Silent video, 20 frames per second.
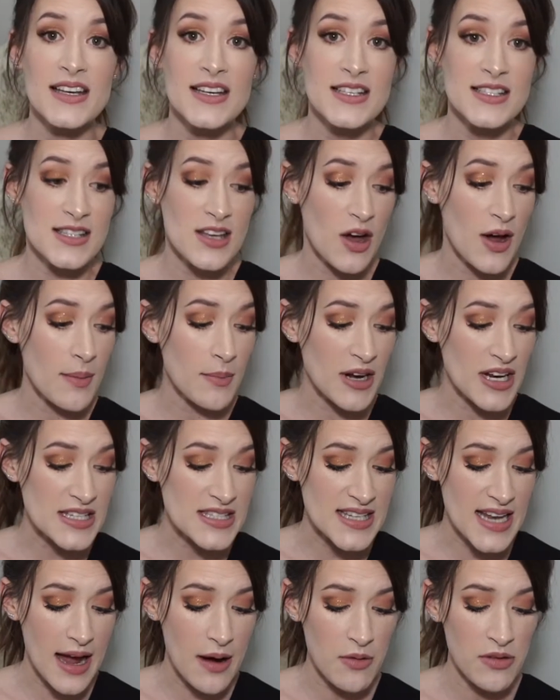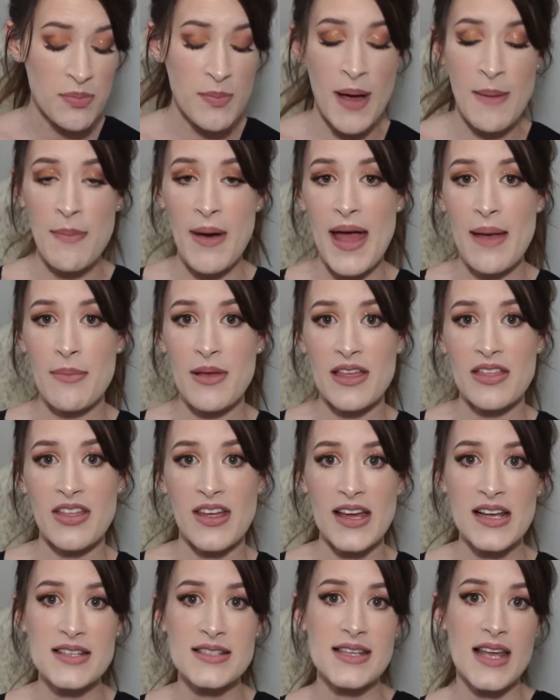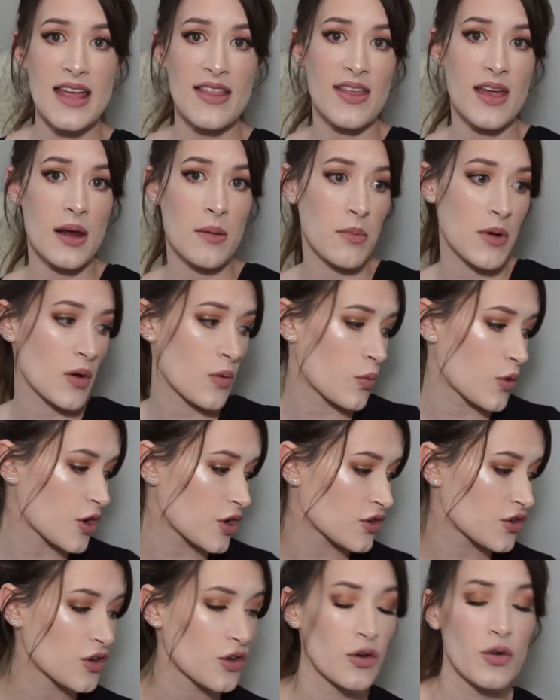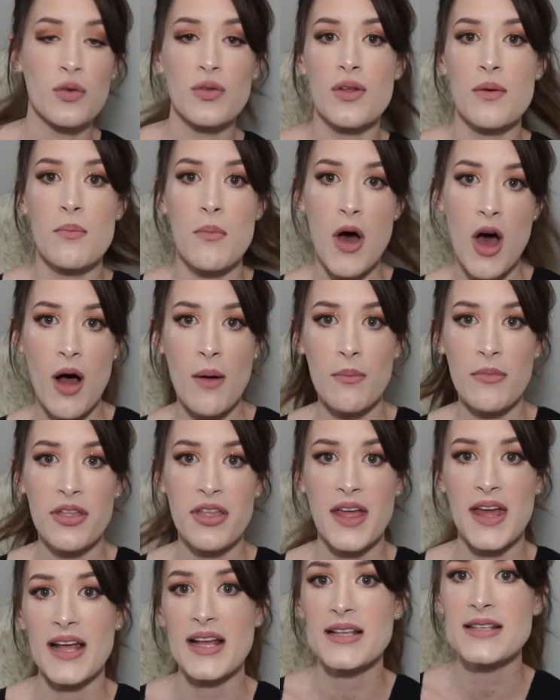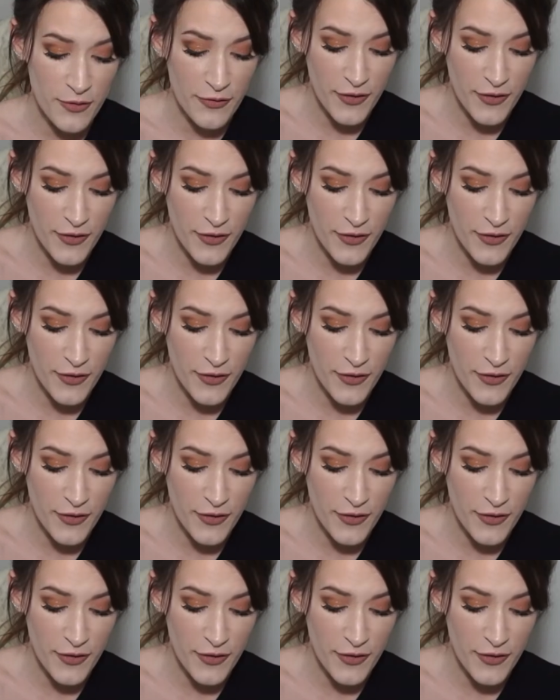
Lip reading: So I'm going to start with my baby things, and then I'm going to work to the mom things.